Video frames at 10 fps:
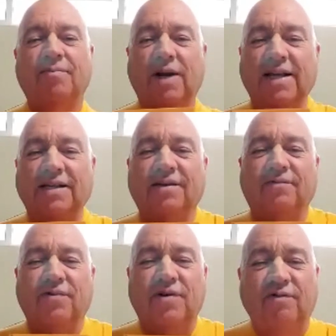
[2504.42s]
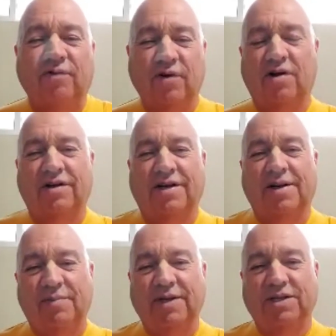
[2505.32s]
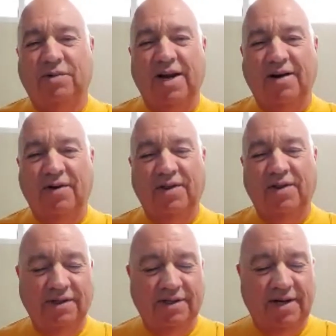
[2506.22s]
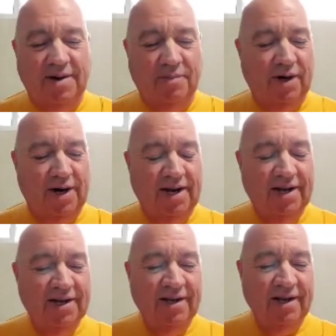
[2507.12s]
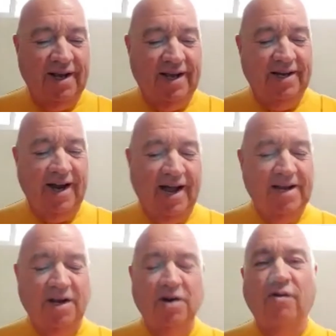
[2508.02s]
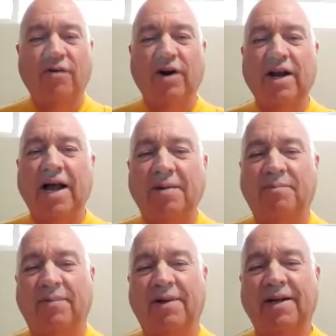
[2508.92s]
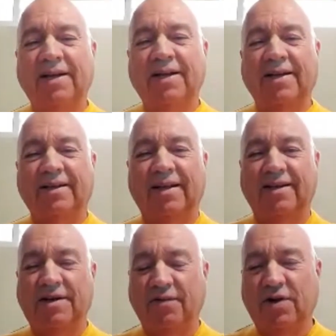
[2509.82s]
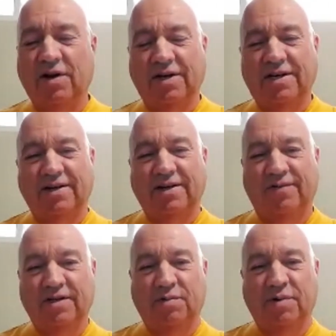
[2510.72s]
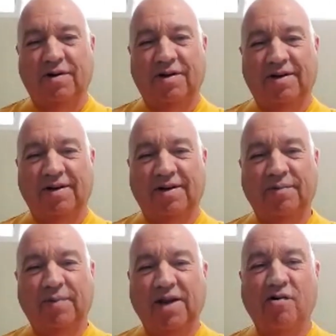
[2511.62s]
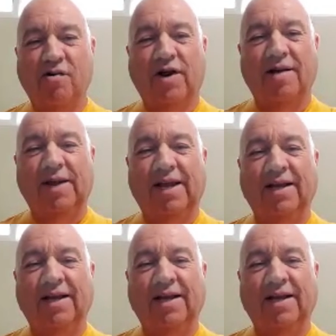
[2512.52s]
place of difficulty, misery, and everything's temporary. And I can overcome the difficulties of this world by overcoming